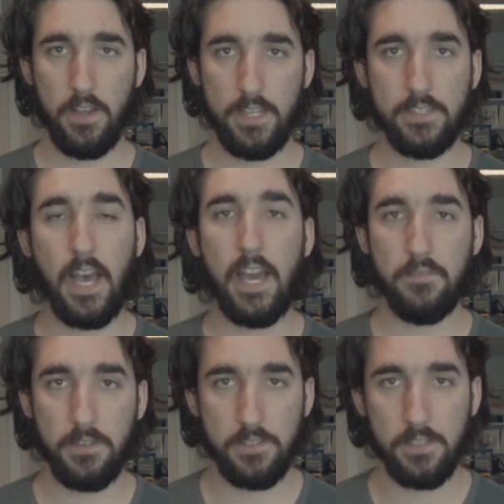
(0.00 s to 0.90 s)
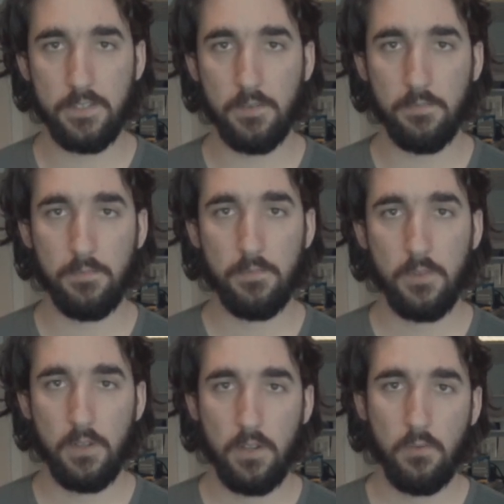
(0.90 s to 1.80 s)
inside of your system,
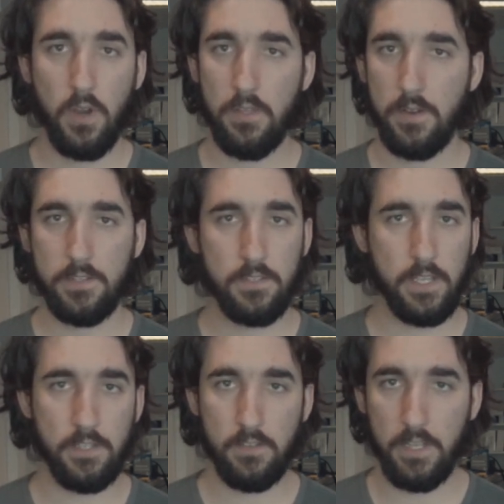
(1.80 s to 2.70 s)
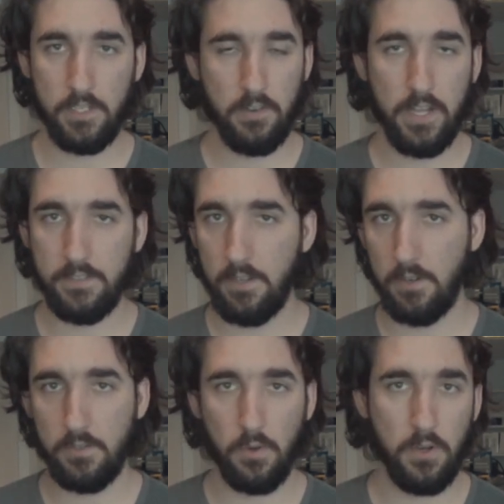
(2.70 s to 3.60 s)
whether it's in transit
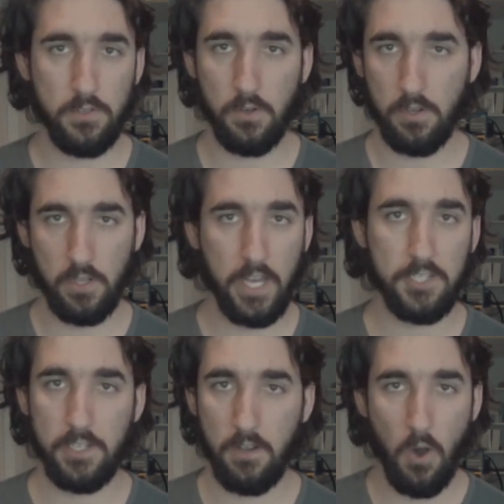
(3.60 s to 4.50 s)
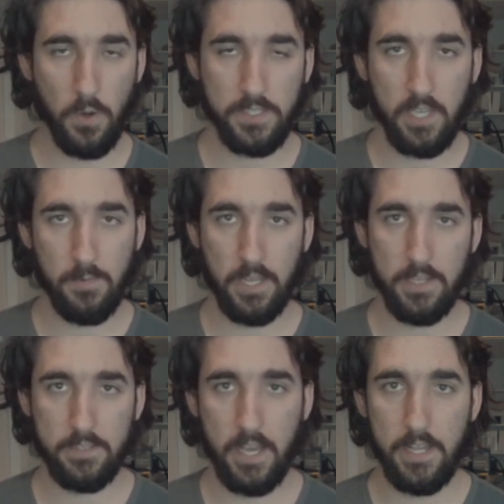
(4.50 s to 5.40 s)
or storage or collection, always keeping it
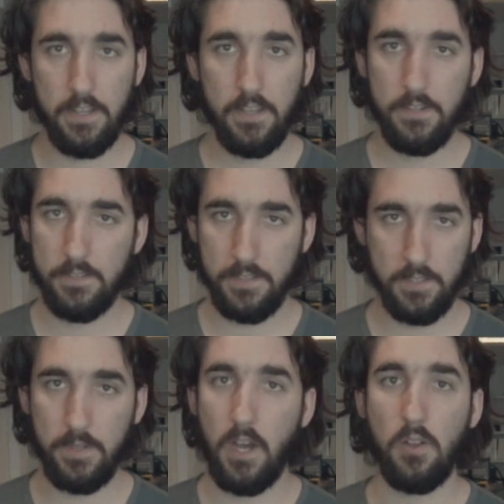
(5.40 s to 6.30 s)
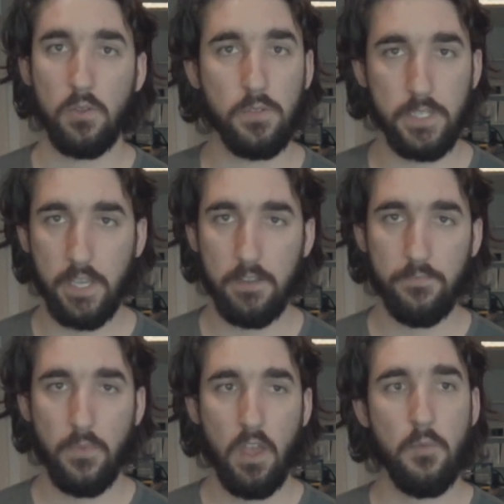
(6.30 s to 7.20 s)
inside your system and not losing it.
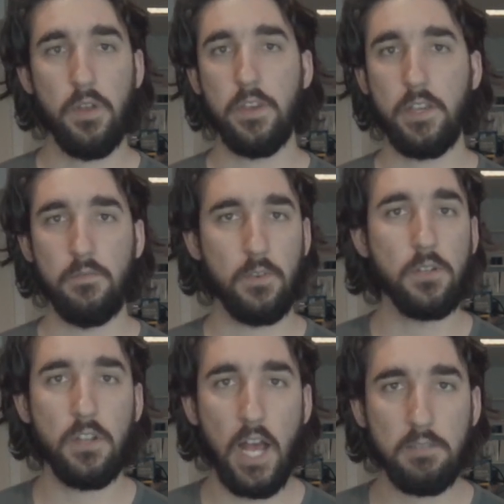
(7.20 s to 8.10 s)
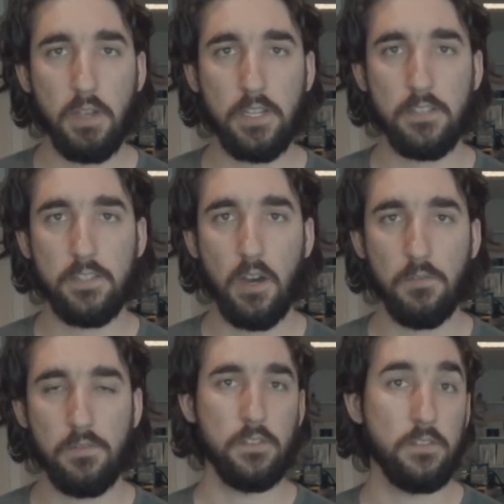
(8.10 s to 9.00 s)
But the conversion aspect
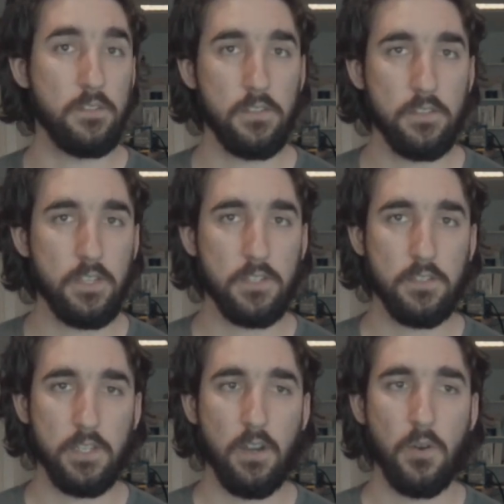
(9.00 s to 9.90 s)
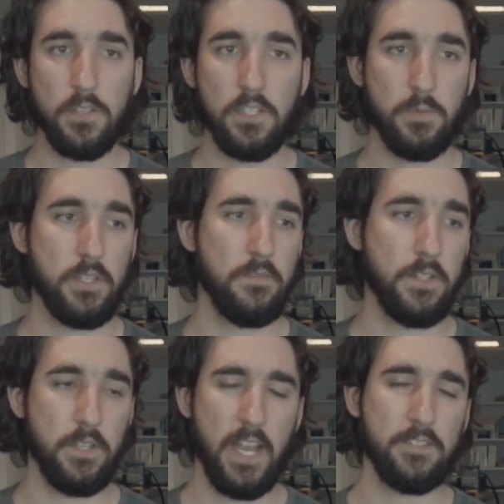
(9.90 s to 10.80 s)
itself is essentially always 100%
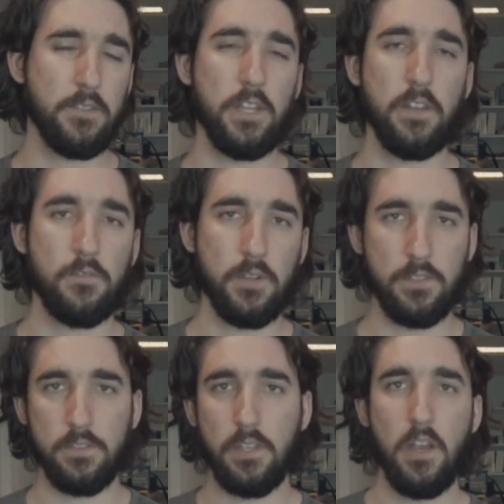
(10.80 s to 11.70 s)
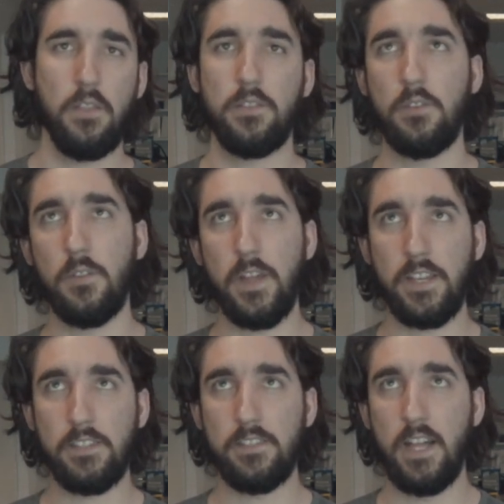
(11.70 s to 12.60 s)
efficient, excluding, of course, there's little
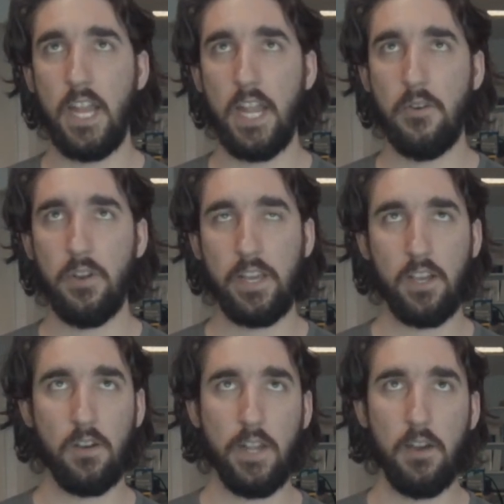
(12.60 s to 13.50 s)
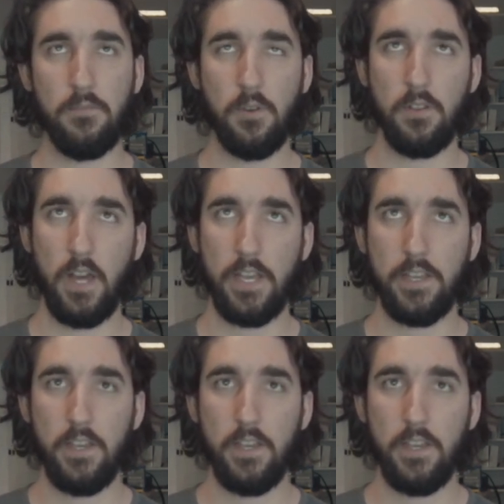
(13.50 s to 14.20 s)
things that I don't want to get called out for, like,